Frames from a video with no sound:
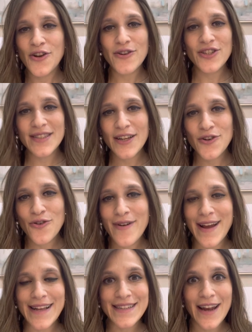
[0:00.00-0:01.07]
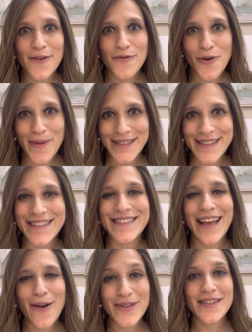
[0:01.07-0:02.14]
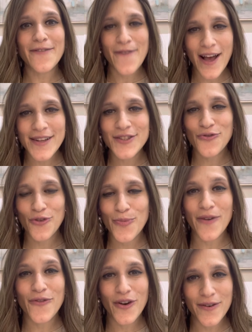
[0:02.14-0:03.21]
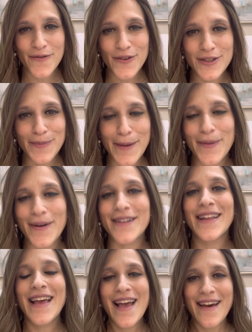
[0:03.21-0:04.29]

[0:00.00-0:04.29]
Just ignore it. It's none of your business. That was the first group of confused people.